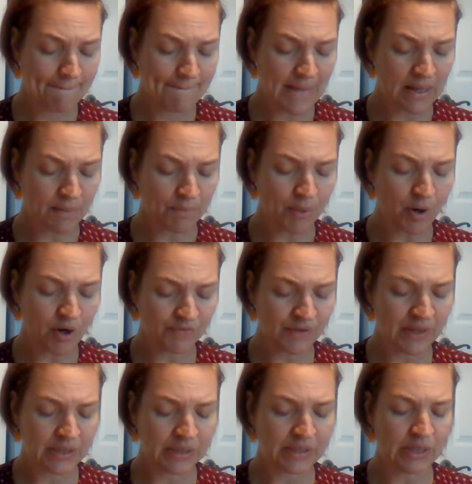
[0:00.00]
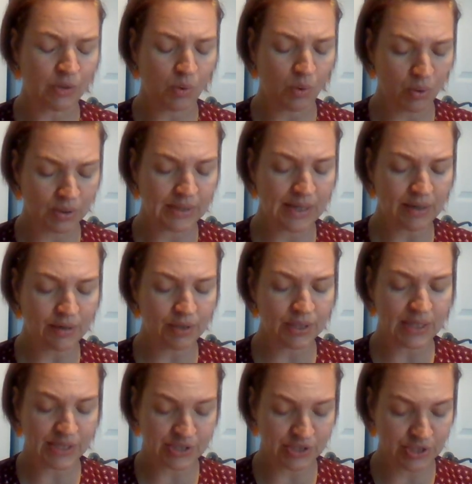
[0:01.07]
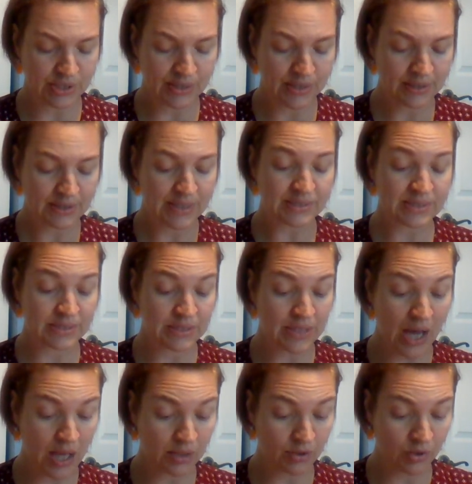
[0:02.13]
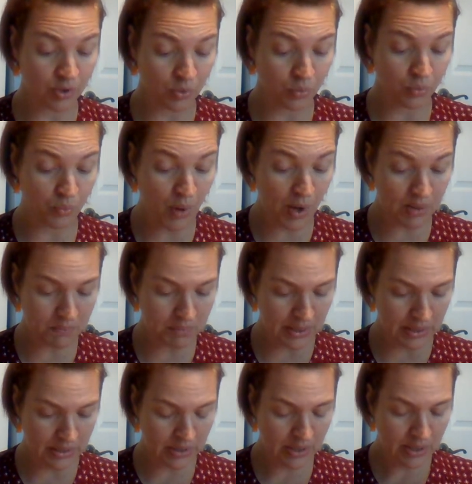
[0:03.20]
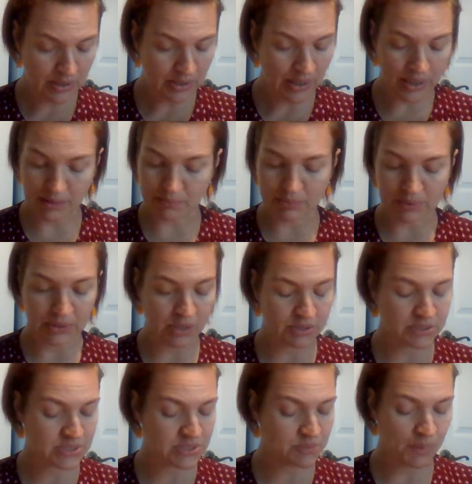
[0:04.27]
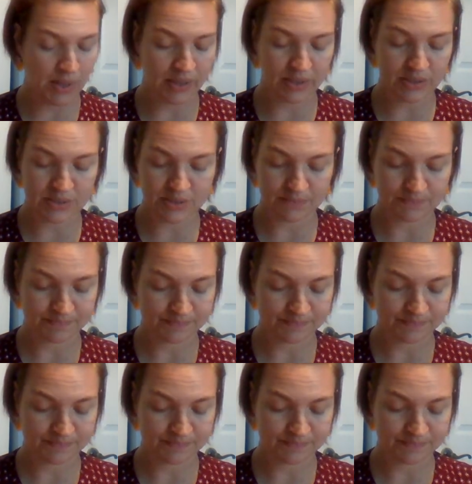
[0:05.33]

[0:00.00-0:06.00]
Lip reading: in a perfectly ordinary kitchen that did not look one bit like it belonged to spies.